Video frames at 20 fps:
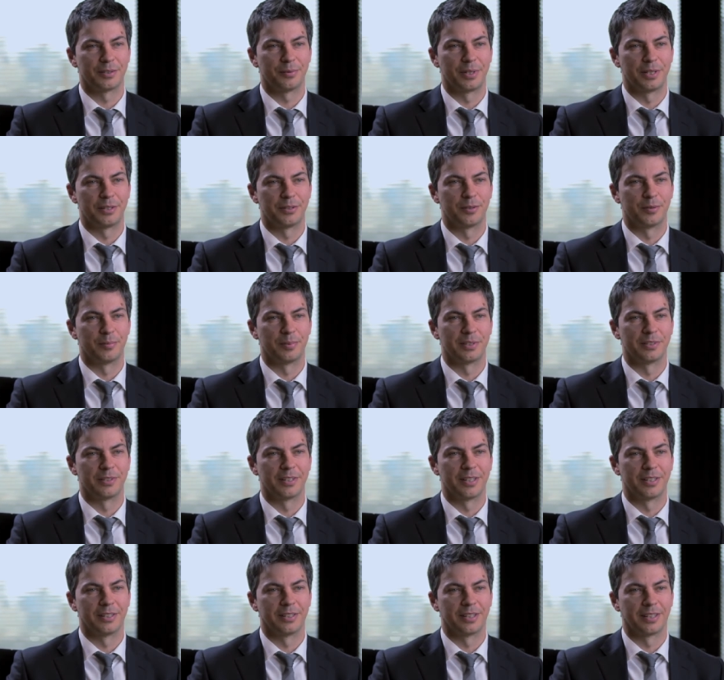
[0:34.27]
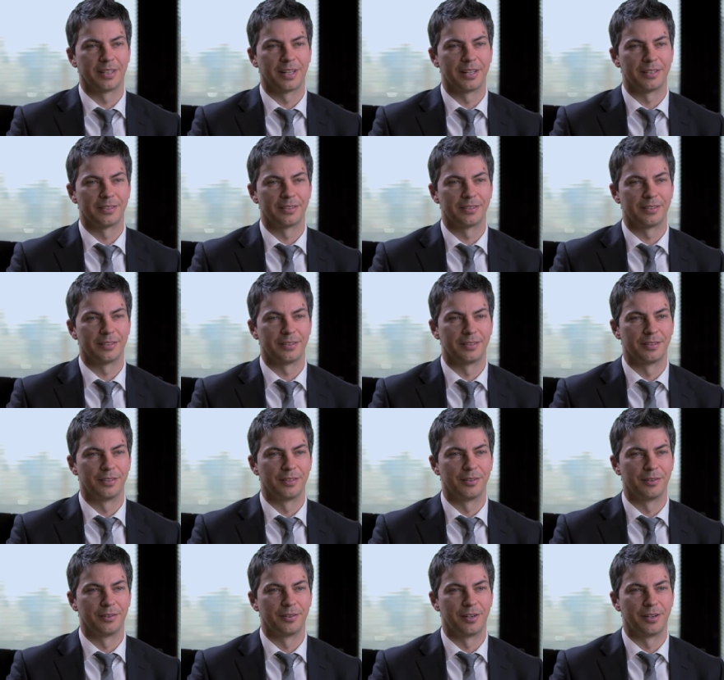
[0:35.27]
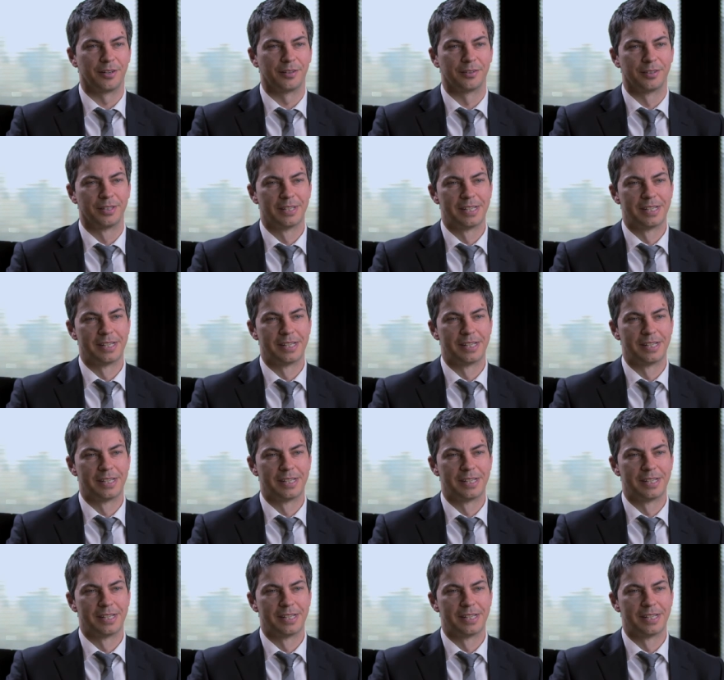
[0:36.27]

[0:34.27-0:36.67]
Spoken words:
22% against the euro.